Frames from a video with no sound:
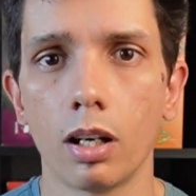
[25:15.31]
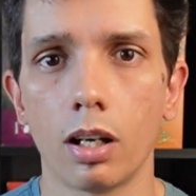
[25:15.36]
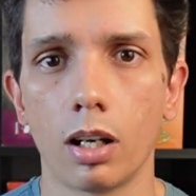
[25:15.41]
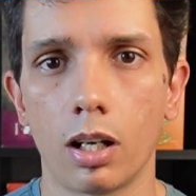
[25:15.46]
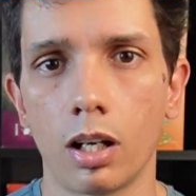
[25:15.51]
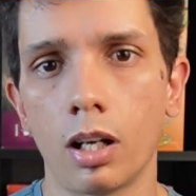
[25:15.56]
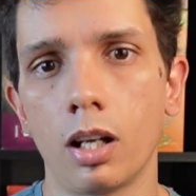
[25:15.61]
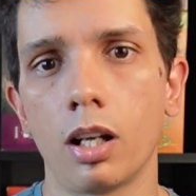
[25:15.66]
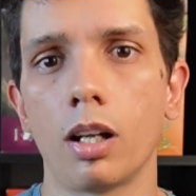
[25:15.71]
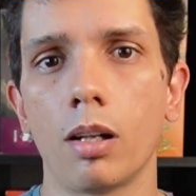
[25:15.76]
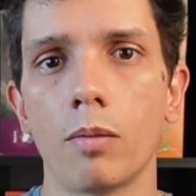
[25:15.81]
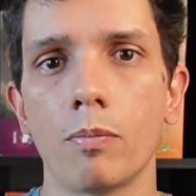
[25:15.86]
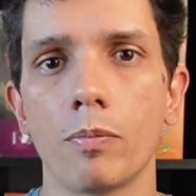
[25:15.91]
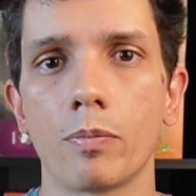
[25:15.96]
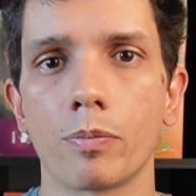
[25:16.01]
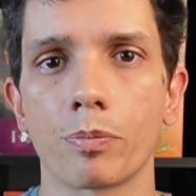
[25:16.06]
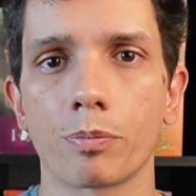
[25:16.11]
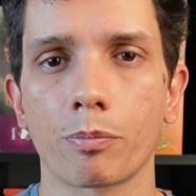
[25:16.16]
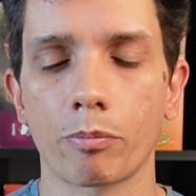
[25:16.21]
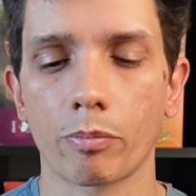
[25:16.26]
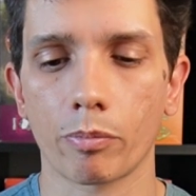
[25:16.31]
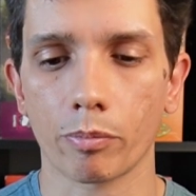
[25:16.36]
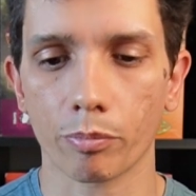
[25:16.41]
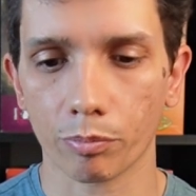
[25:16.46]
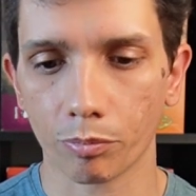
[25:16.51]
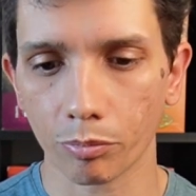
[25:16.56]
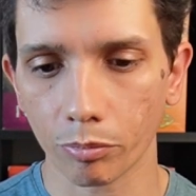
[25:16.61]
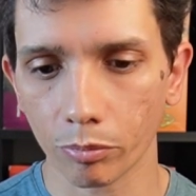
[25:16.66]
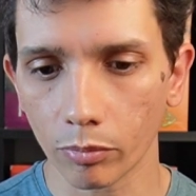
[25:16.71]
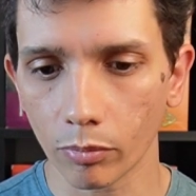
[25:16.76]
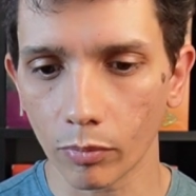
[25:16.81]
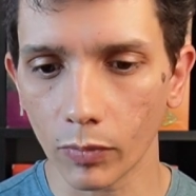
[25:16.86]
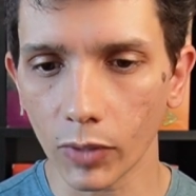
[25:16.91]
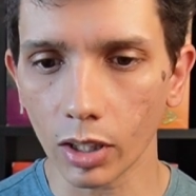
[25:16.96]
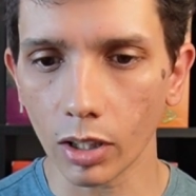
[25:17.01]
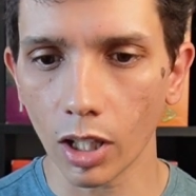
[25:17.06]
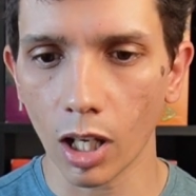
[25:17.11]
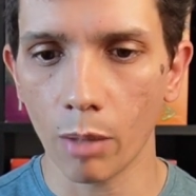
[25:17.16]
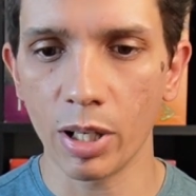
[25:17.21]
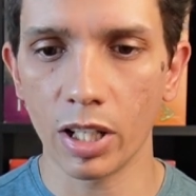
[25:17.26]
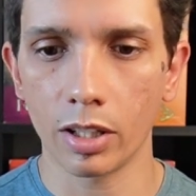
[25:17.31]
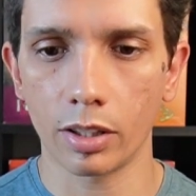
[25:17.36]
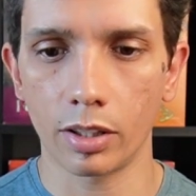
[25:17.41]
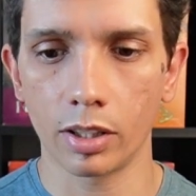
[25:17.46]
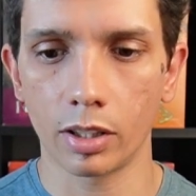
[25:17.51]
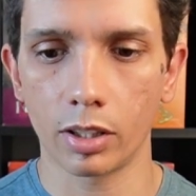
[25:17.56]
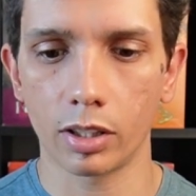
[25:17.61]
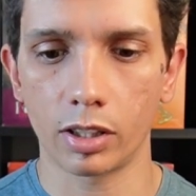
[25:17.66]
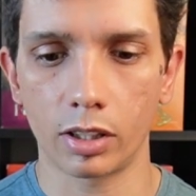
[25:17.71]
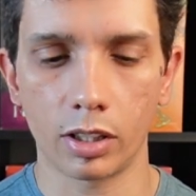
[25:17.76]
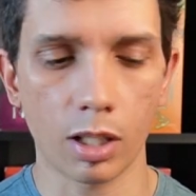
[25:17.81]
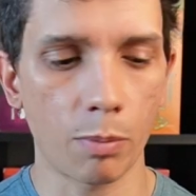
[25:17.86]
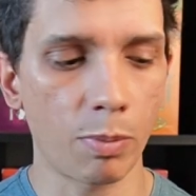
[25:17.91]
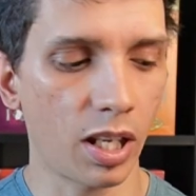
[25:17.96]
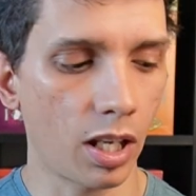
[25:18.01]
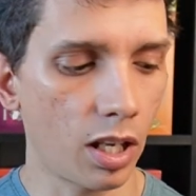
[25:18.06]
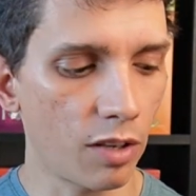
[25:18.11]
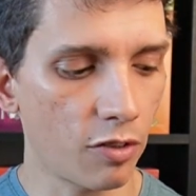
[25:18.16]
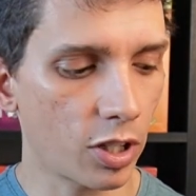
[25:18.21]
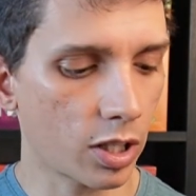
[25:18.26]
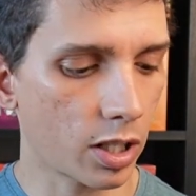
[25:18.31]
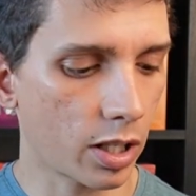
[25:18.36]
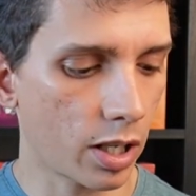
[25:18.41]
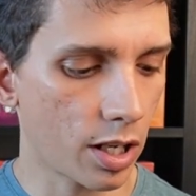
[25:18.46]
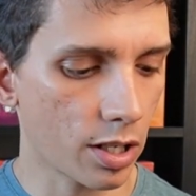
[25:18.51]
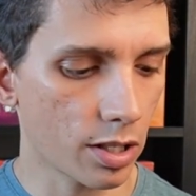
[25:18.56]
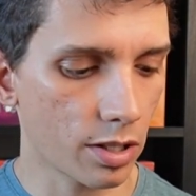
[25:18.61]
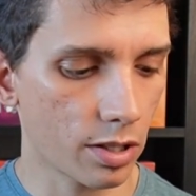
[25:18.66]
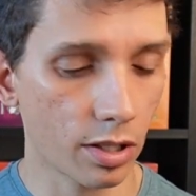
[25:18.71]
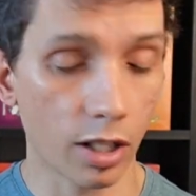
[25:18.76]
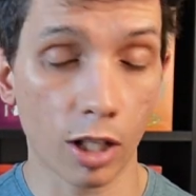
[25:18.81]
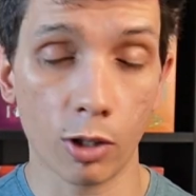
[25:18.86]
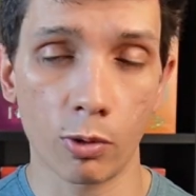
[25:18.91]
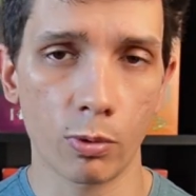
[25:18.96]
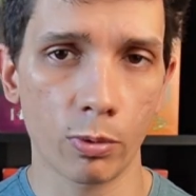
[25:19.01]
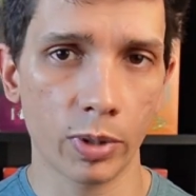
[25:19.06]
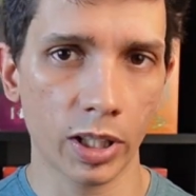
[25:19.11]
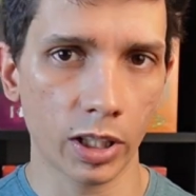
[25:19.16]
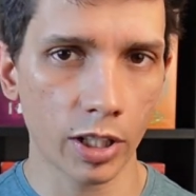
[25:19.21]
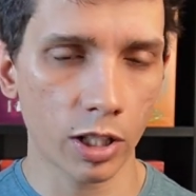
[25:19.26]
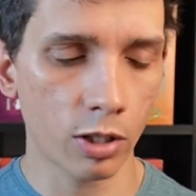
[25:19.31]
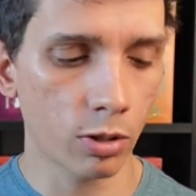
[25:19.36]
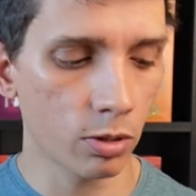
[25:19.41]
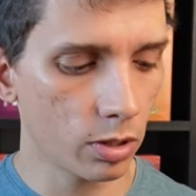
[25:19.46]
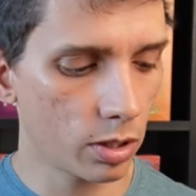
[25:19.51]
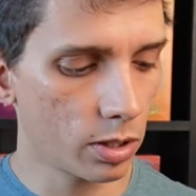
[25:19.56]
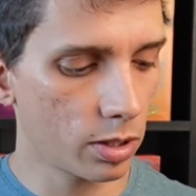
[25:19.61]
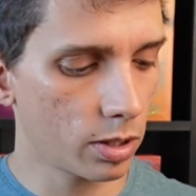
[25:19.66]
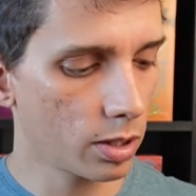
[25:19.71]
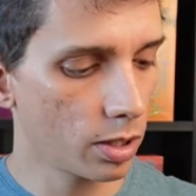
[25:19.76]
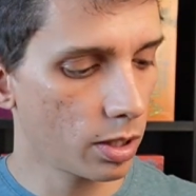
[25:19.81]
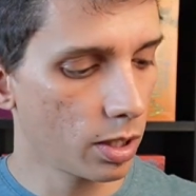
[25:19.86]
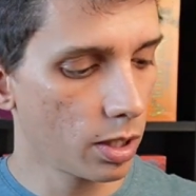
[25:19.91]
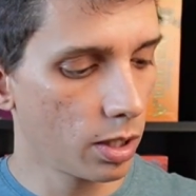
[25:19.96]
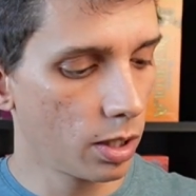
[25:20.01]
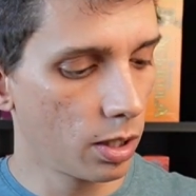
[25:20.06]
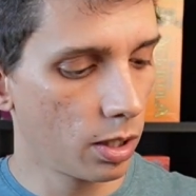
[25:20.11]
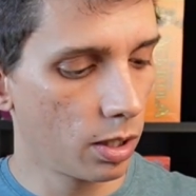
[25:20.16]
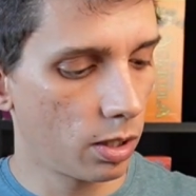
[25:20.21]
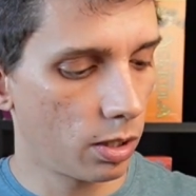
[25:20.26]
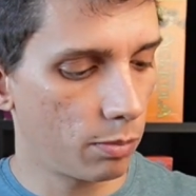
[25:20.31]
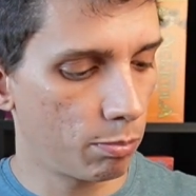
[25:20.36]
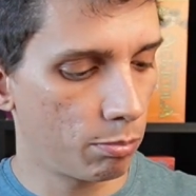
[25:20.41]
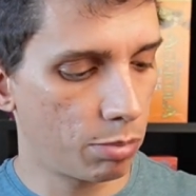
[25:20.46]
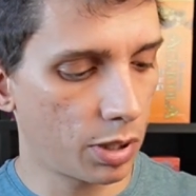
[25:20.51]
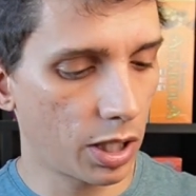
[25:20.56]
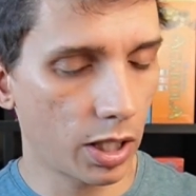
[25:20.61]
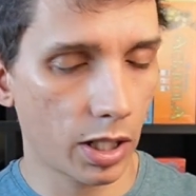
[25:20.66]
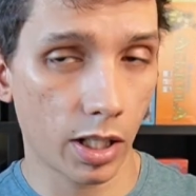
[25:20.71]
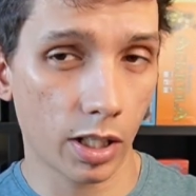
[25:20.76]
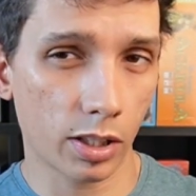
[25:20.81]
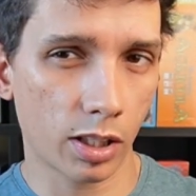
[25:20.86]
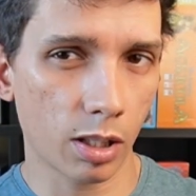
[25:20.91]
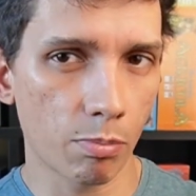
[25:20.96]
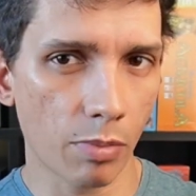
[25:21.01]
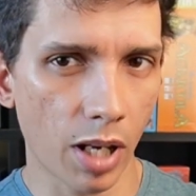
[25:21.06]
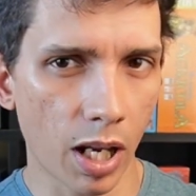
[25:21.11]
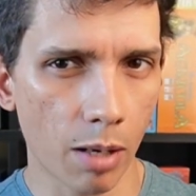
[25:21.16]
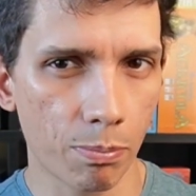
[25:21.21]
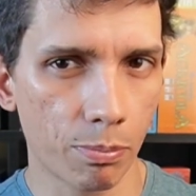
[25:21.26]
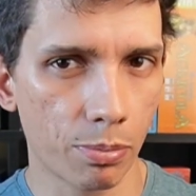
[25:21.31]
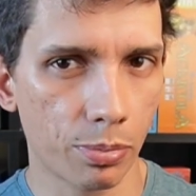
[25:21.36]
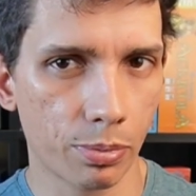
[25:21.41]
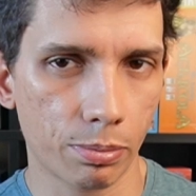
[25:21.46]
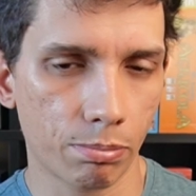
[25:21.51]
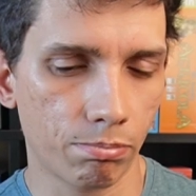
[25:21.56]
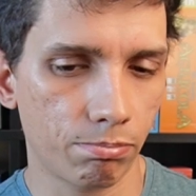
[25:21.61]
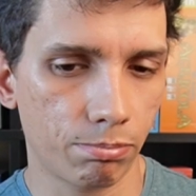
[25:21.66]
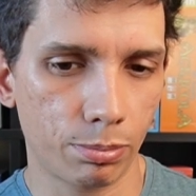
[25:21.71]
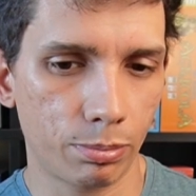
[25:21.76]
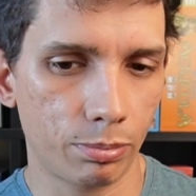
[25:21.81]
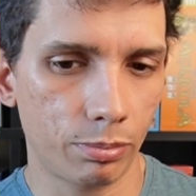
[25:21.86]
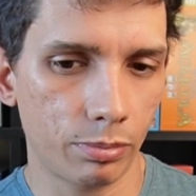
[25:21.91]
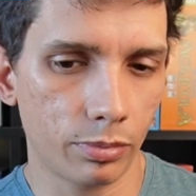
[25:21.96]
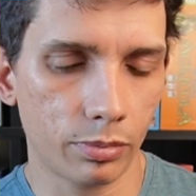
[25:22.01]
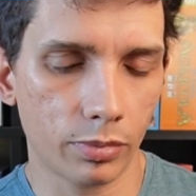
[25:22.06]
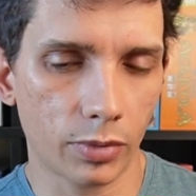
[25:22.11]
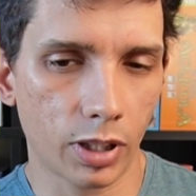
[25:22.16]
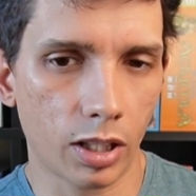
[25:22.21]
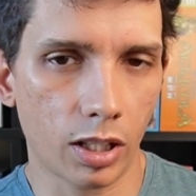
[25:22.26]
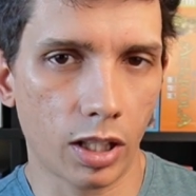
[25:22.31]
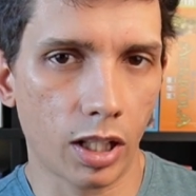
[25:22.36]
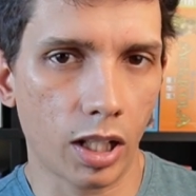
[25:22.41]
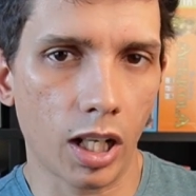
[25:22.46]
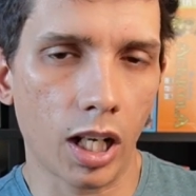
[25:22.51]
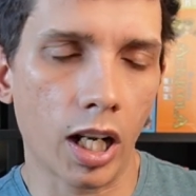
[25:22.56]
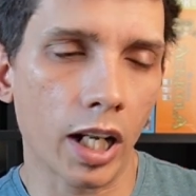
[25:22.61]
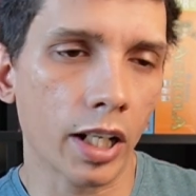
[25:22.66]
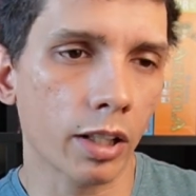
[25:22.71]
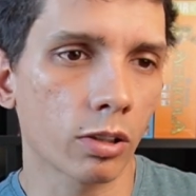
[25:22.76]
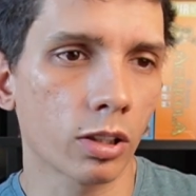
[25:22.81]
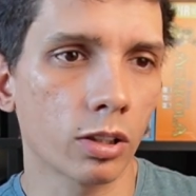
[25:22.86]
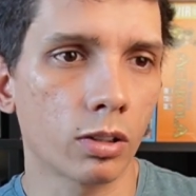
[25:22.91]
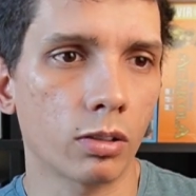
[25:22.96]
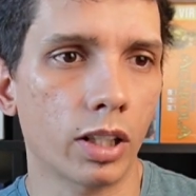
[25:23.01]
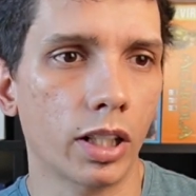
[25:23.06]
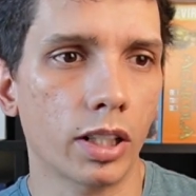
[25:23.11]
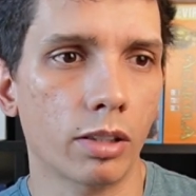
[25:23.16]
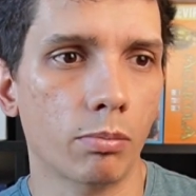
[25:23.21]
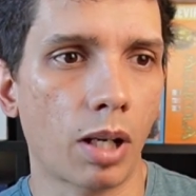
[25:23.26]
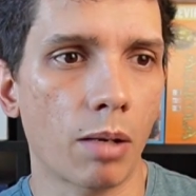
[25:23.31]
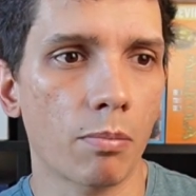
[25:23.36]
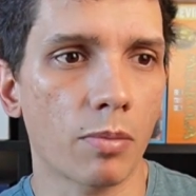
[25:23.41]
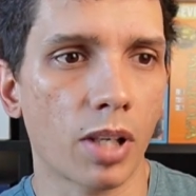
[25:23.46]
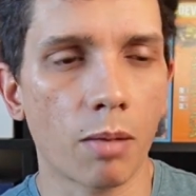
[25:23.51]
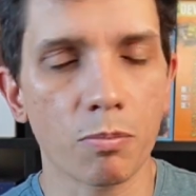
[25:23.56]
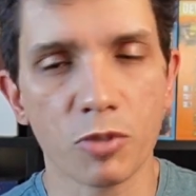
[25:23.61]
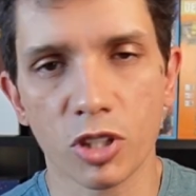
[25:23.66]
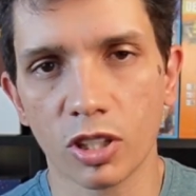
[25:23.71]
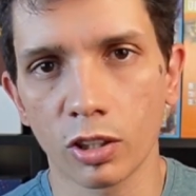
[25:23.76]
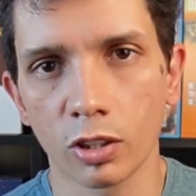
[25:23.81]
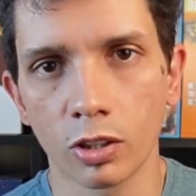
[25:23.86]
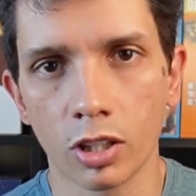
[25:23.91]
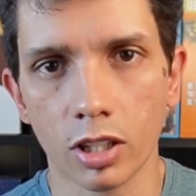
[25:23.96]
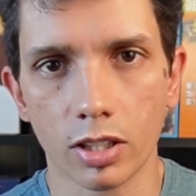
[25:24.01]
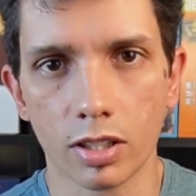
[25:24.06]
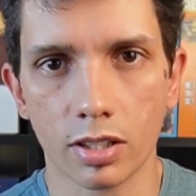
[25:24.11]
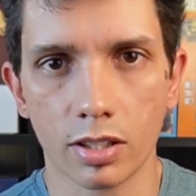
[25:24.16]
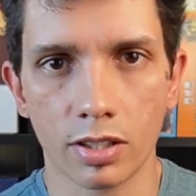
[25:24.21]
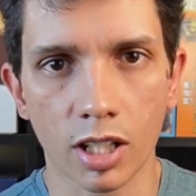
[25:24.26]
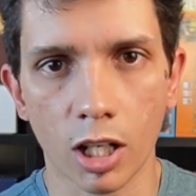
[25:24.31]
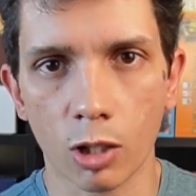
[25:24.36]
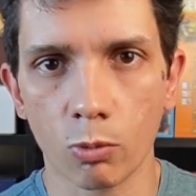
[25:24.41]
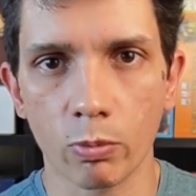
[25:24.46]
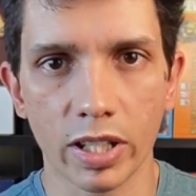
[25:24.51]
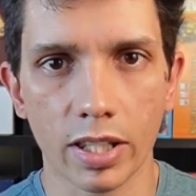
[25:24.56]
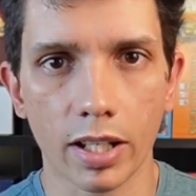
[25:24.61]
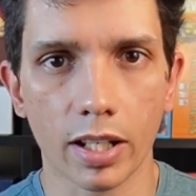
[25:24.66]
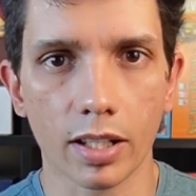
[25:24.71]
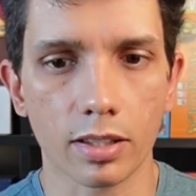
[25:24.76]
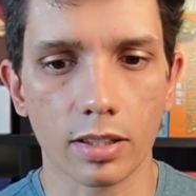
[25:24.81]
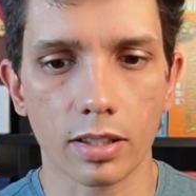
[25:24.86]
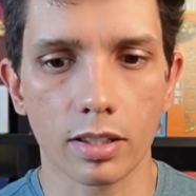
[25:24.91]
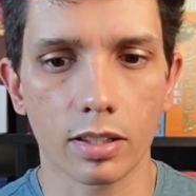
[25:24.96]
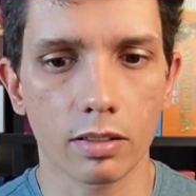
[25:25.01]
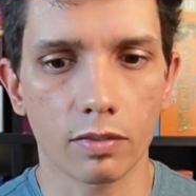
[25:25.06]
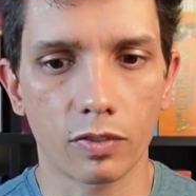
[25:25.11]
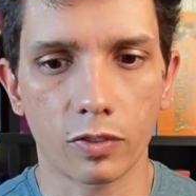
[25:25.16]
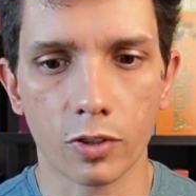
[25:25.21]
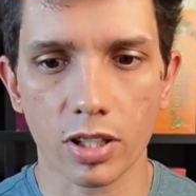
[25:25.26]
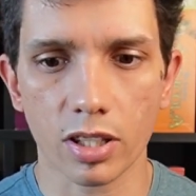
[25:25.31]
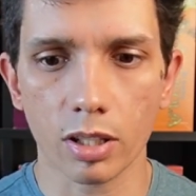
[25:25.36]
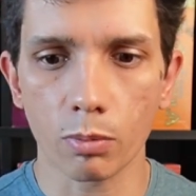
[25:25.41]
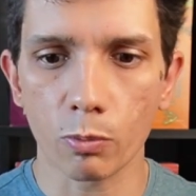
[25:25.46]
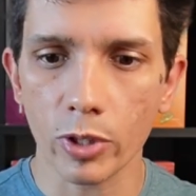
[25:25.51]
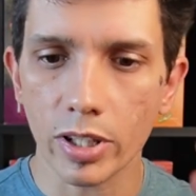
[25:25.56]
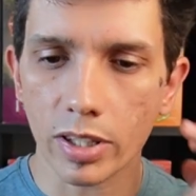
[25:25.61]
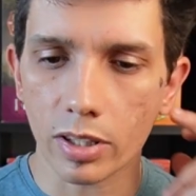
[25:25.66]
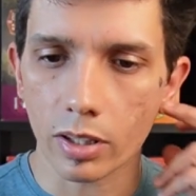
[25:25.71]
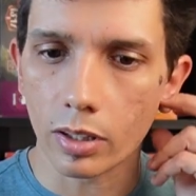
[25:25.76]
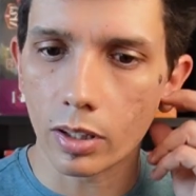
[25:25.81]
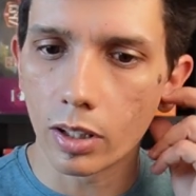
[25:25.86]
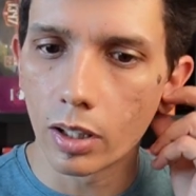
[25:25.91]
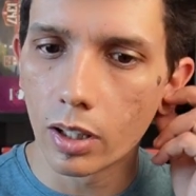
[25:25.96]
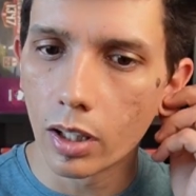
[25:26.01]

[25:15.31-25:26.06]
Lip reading: I mean, the behavior cards are really good, but the map, I don't know. I'm still not done with that for some reason.